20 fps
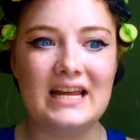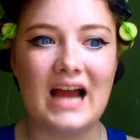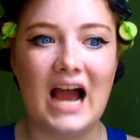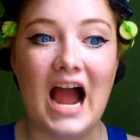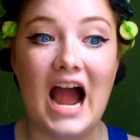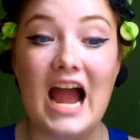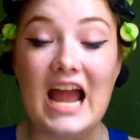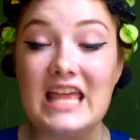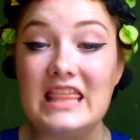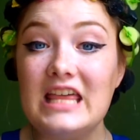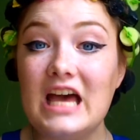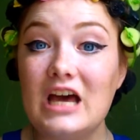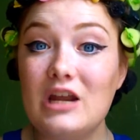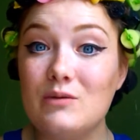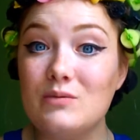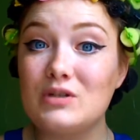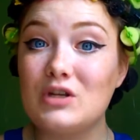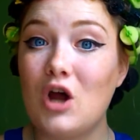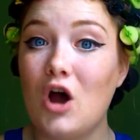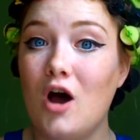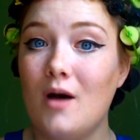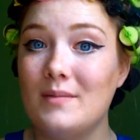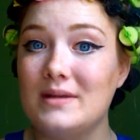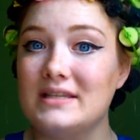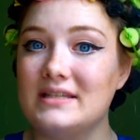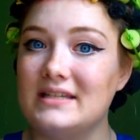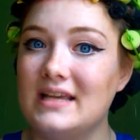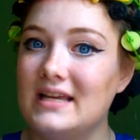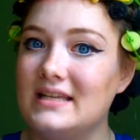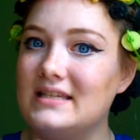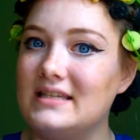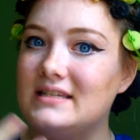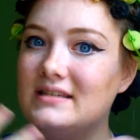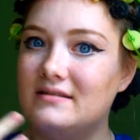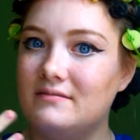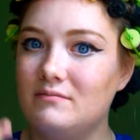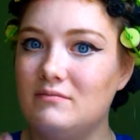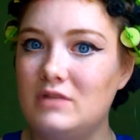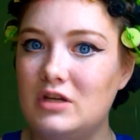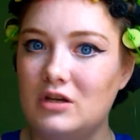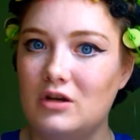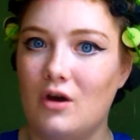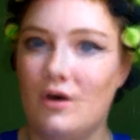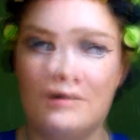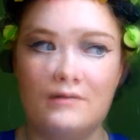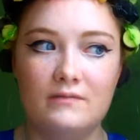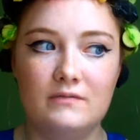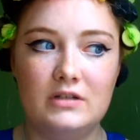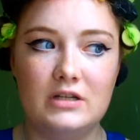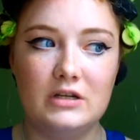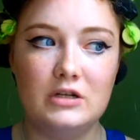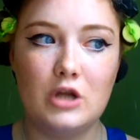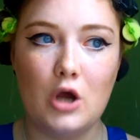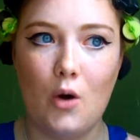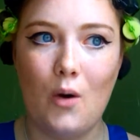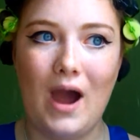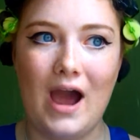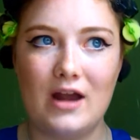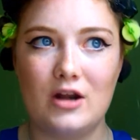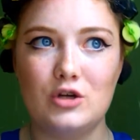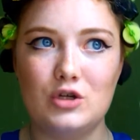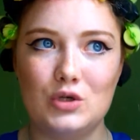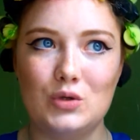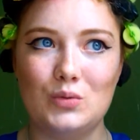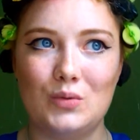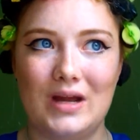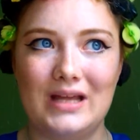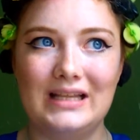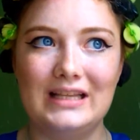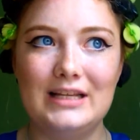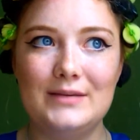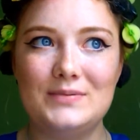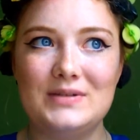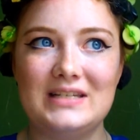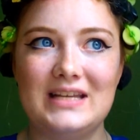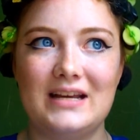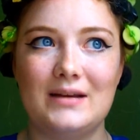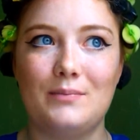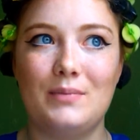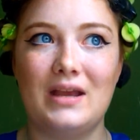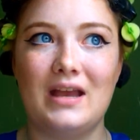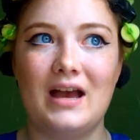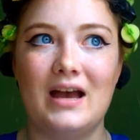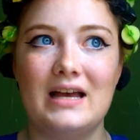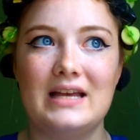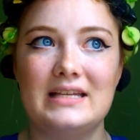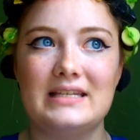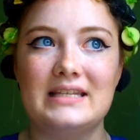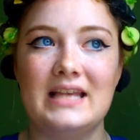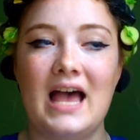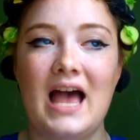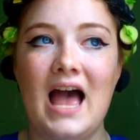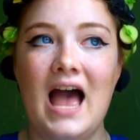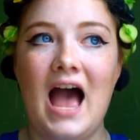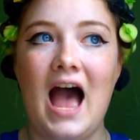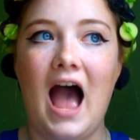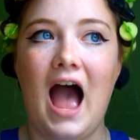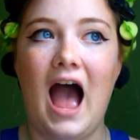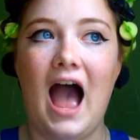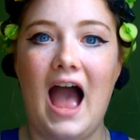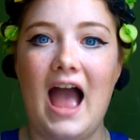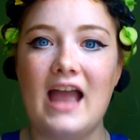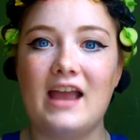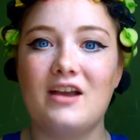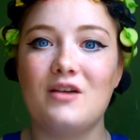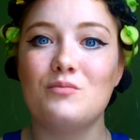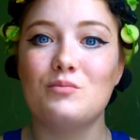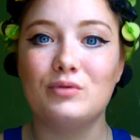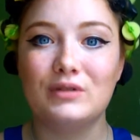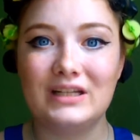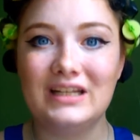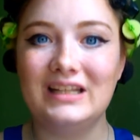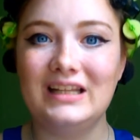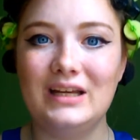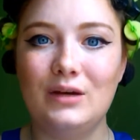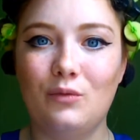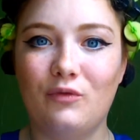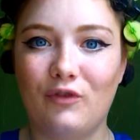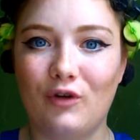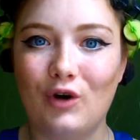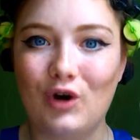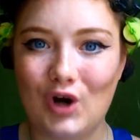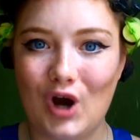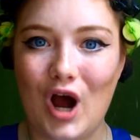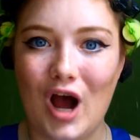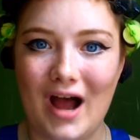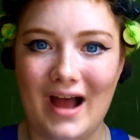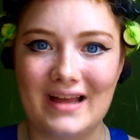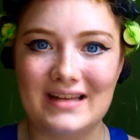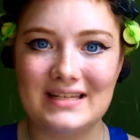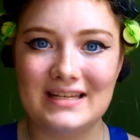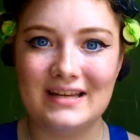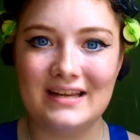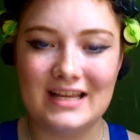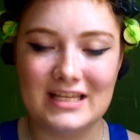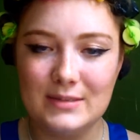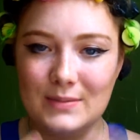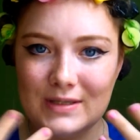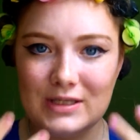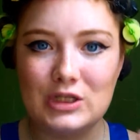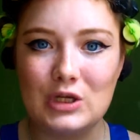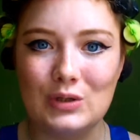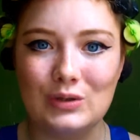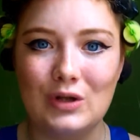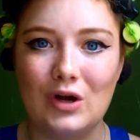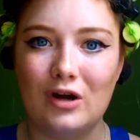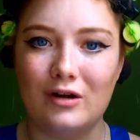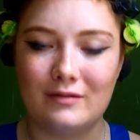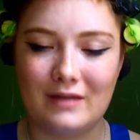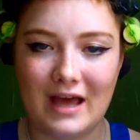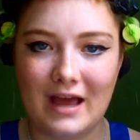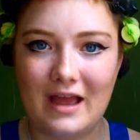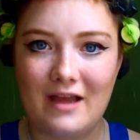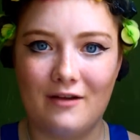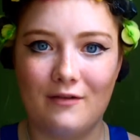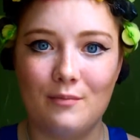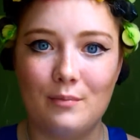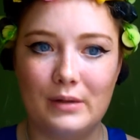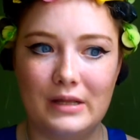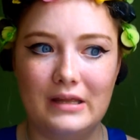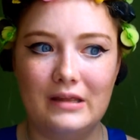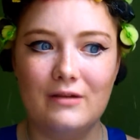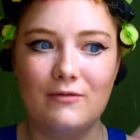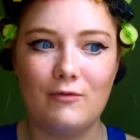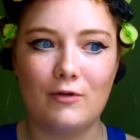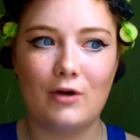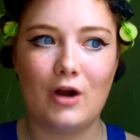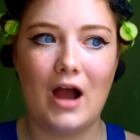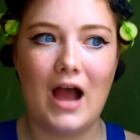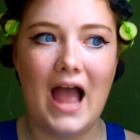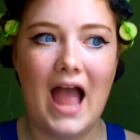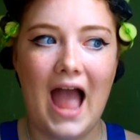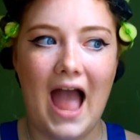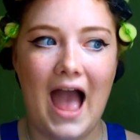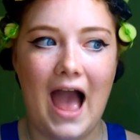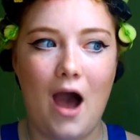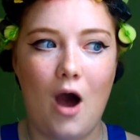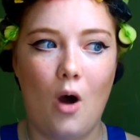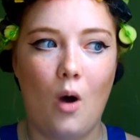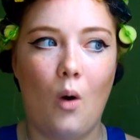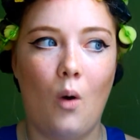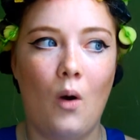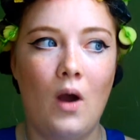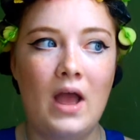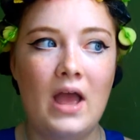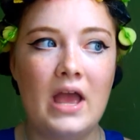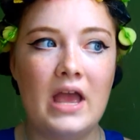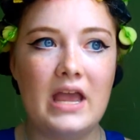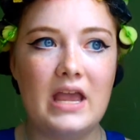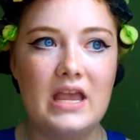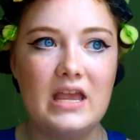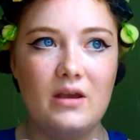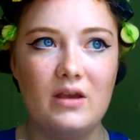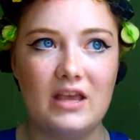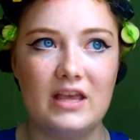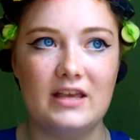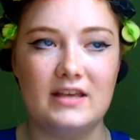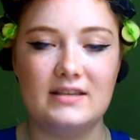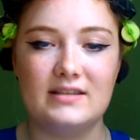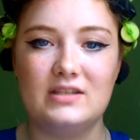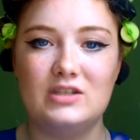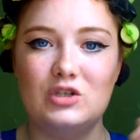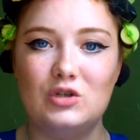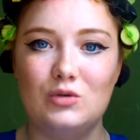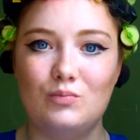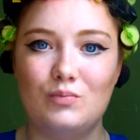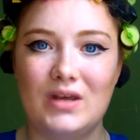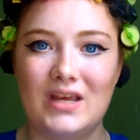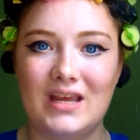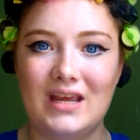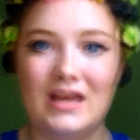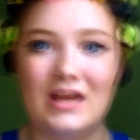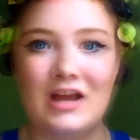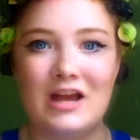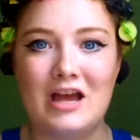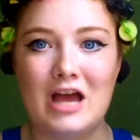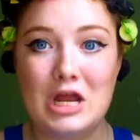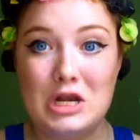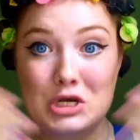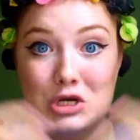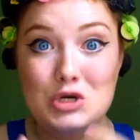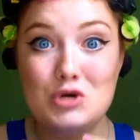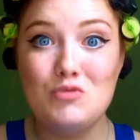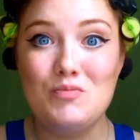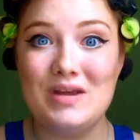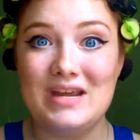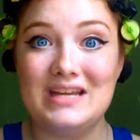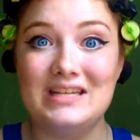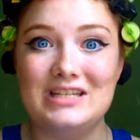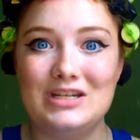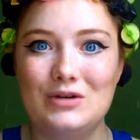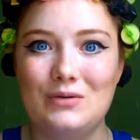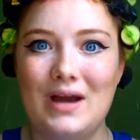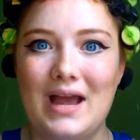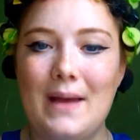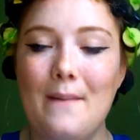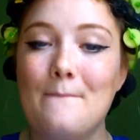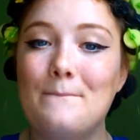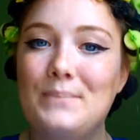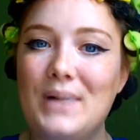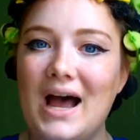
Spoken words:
I thought it was common sense, you know, to know how to do red lipstick because I completely forgot, it's been so long that I completely forgot how it is to be a newbie to it.